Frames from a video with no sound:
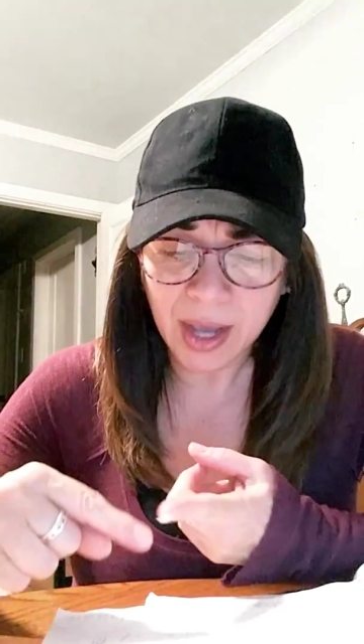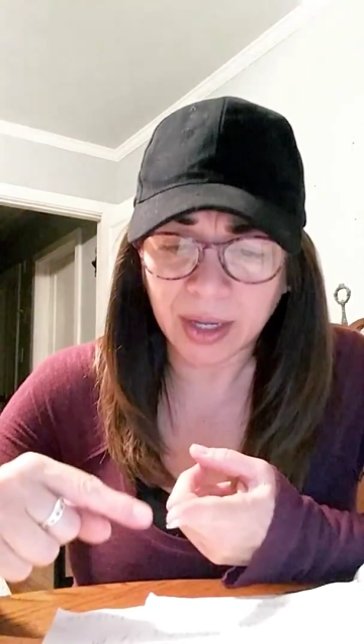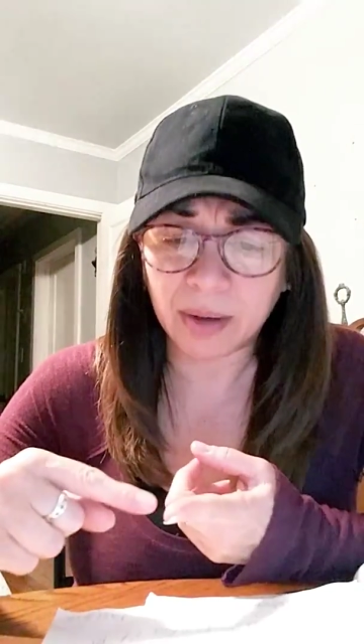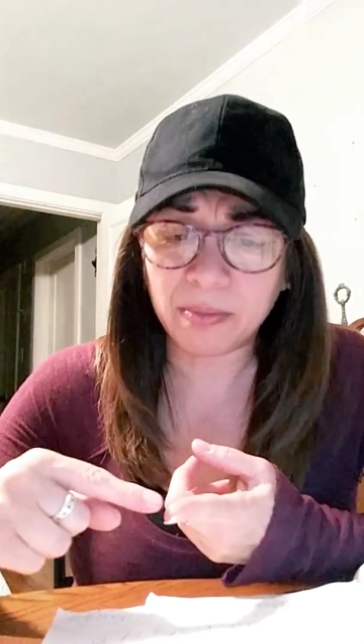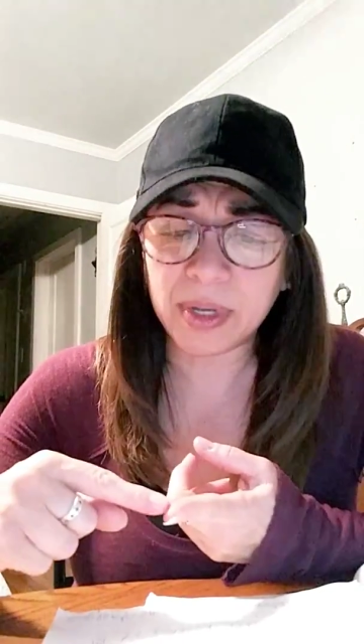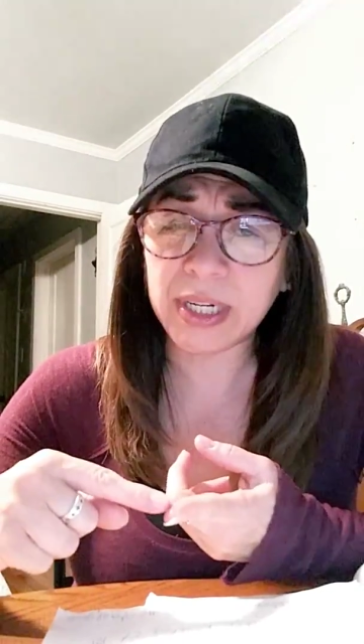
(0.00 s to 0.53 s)

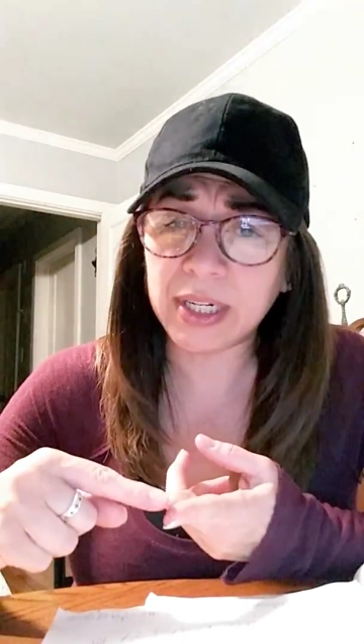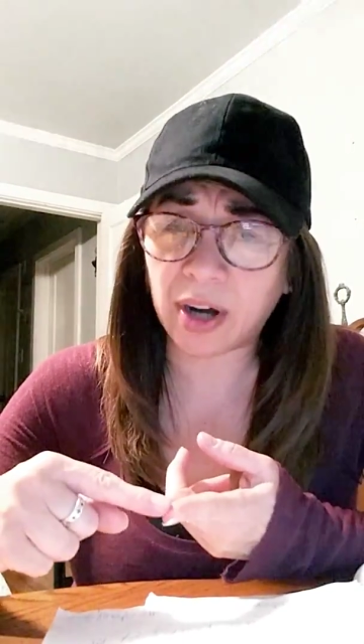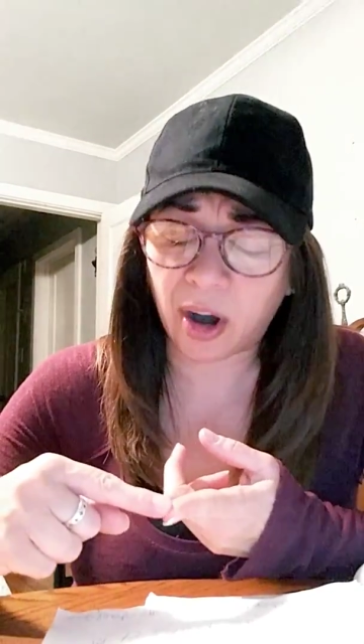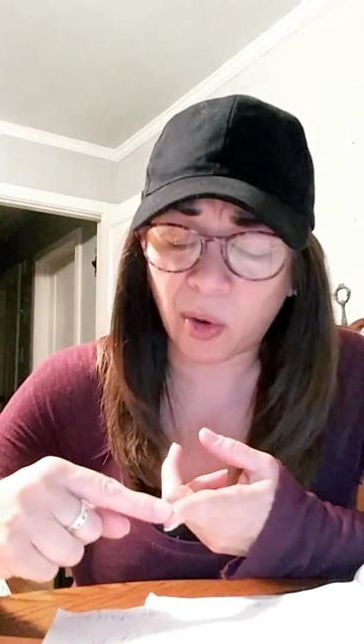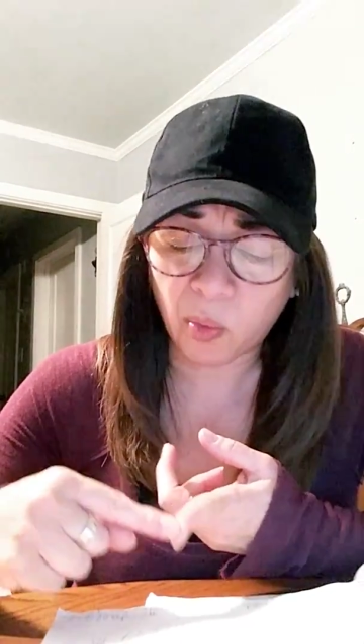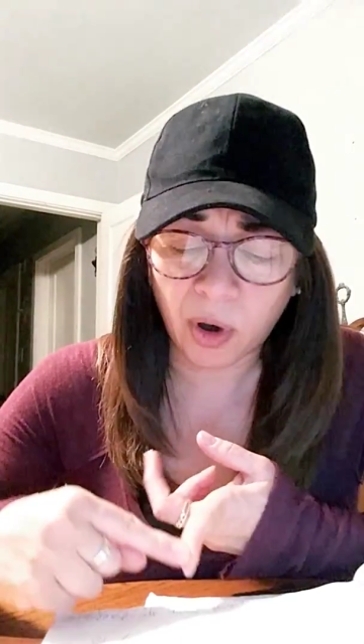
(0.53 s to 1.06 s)
Committing
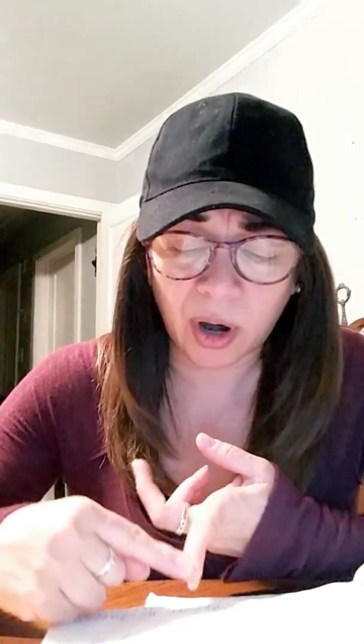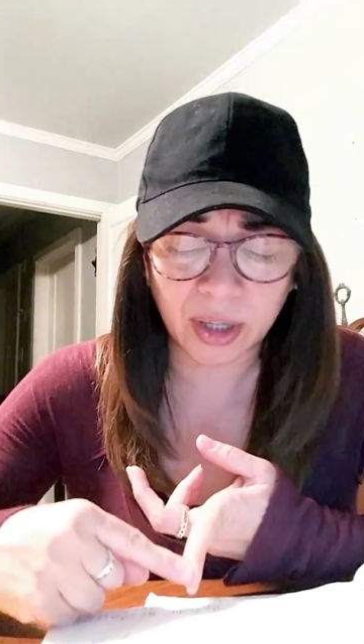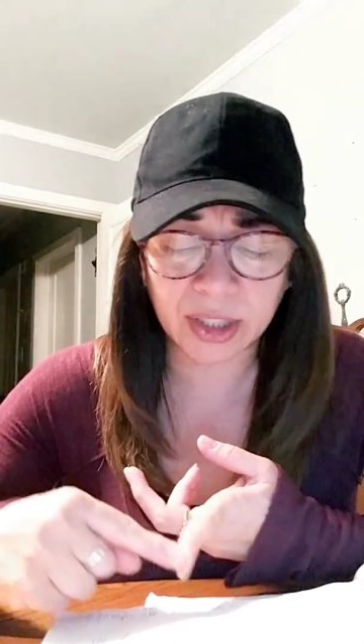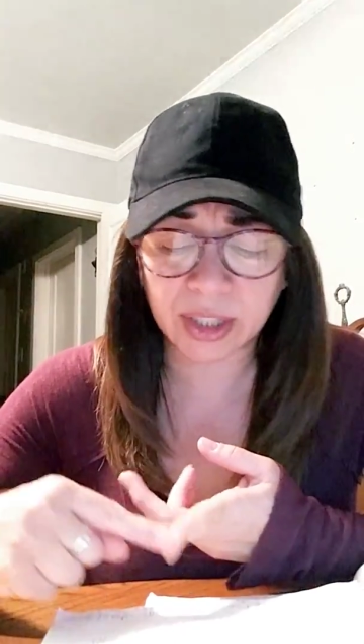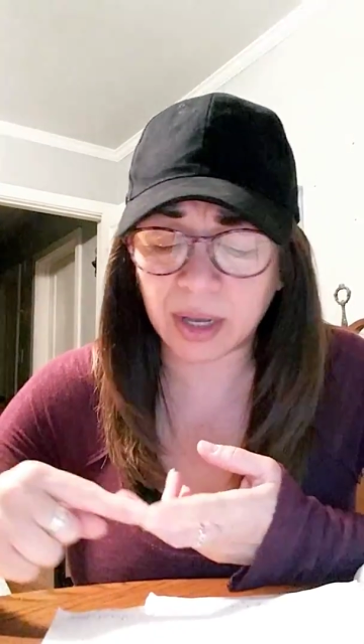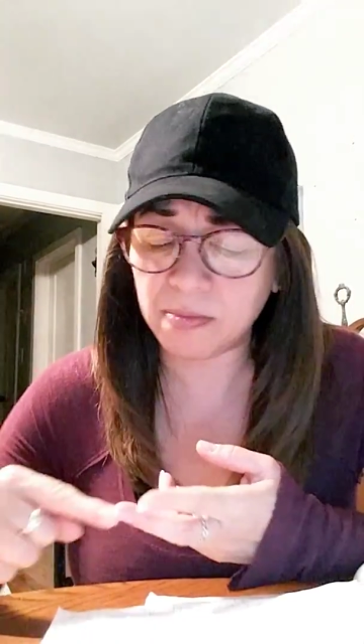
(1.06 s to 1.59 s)
our
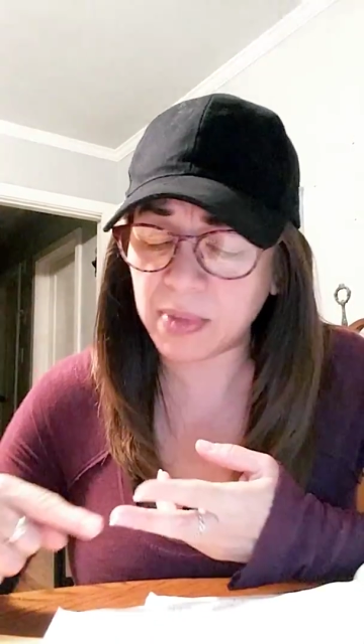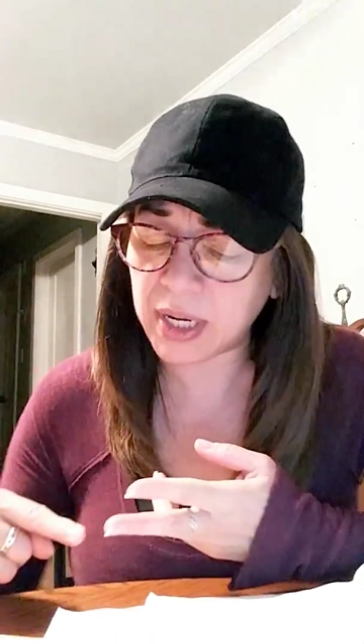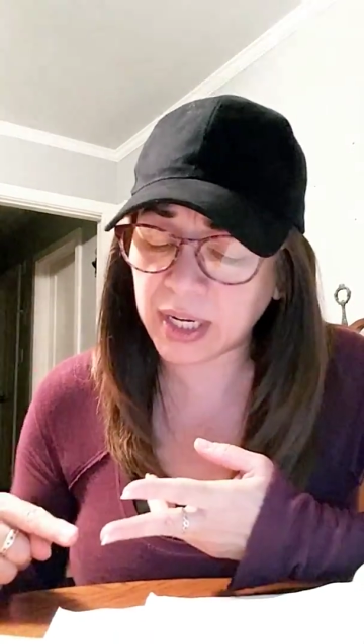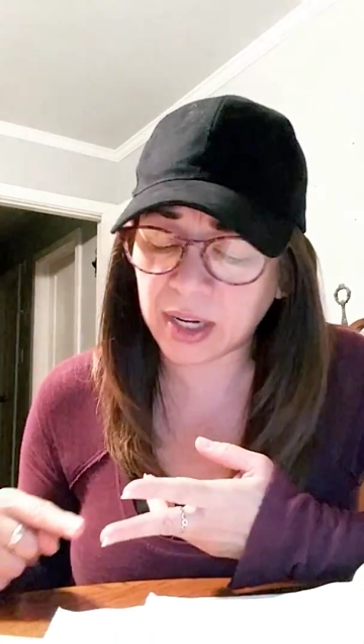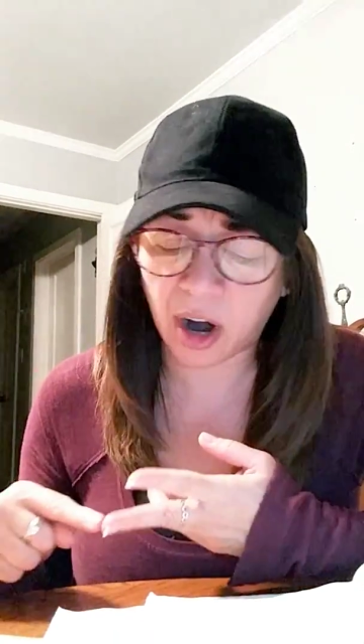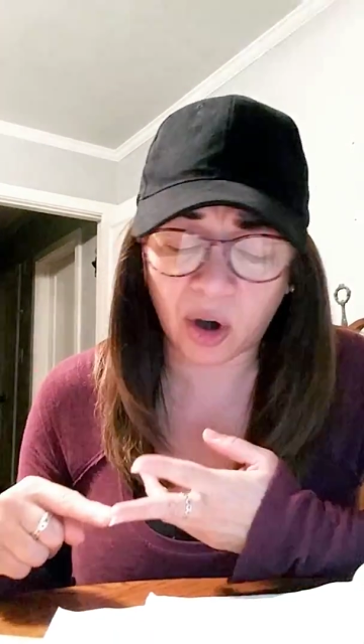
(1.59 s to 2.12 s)
works,
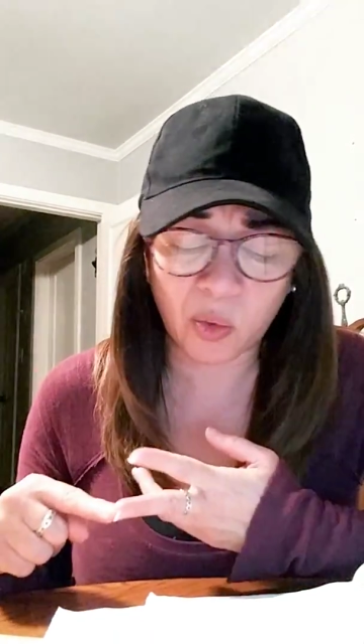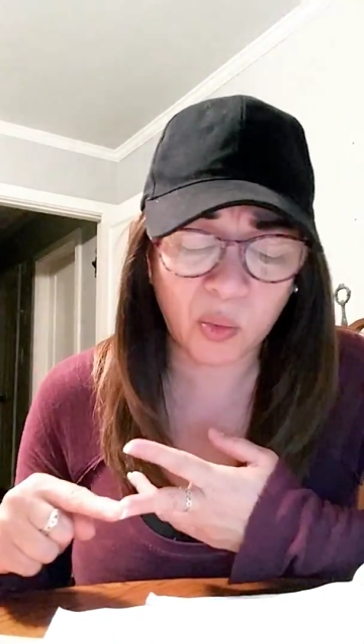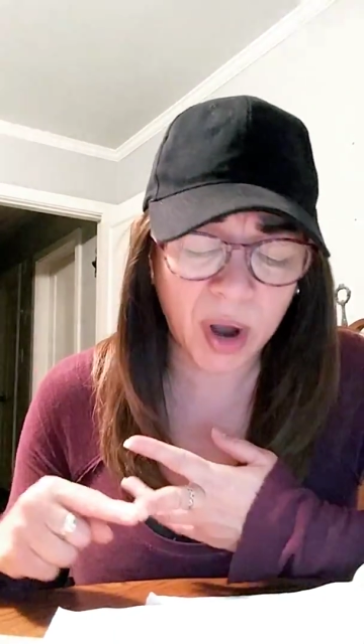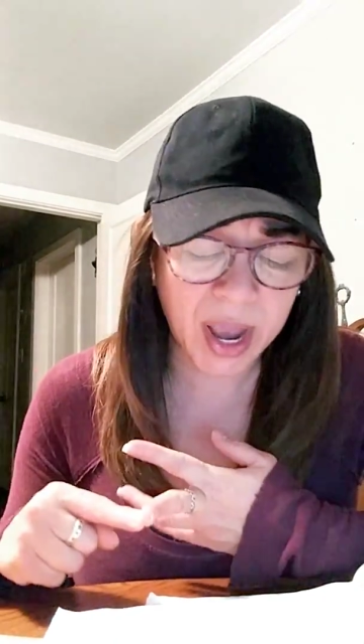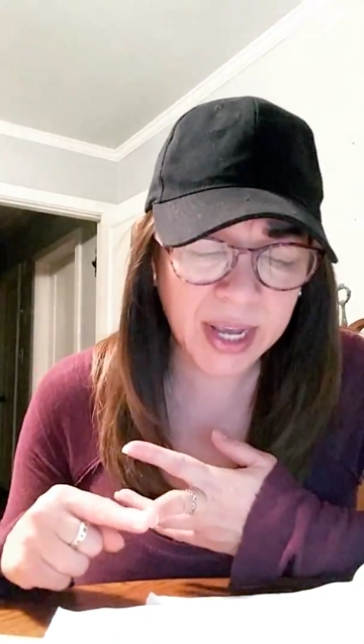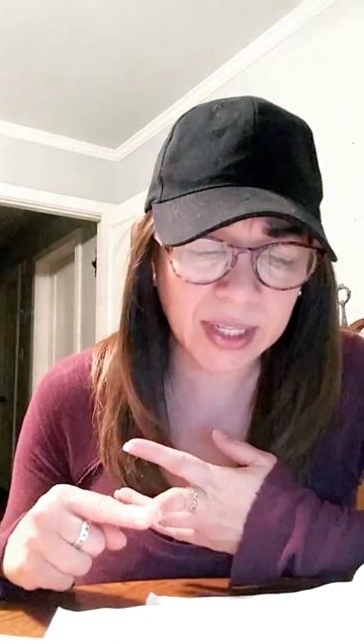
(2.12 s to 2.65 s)
committing our
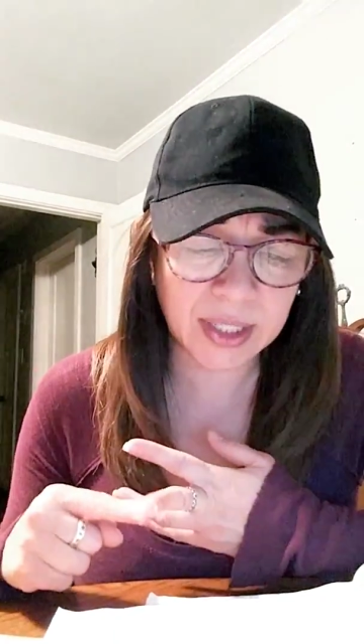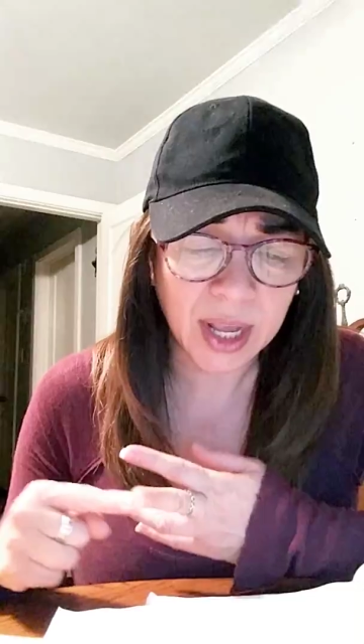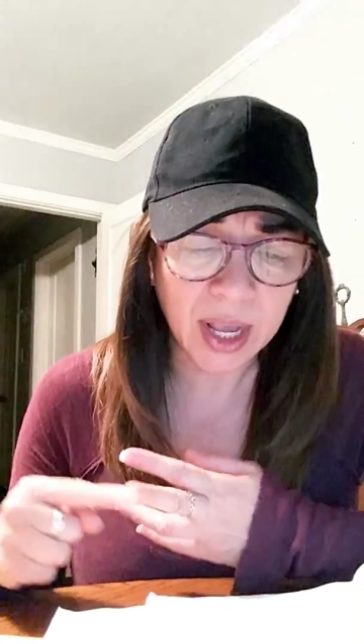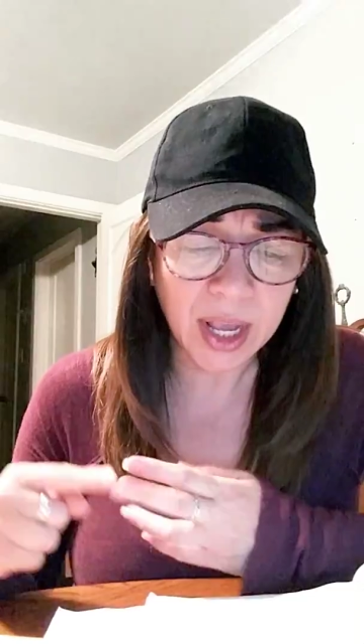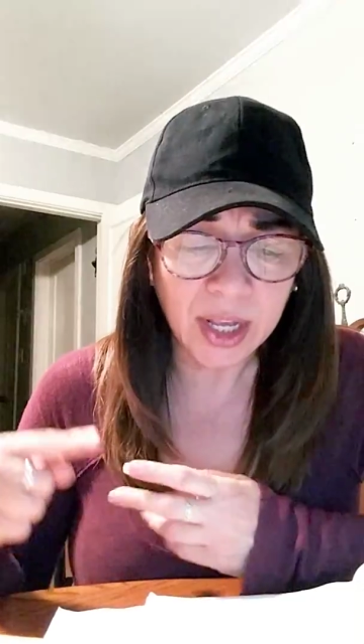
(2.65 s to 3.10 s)
ways.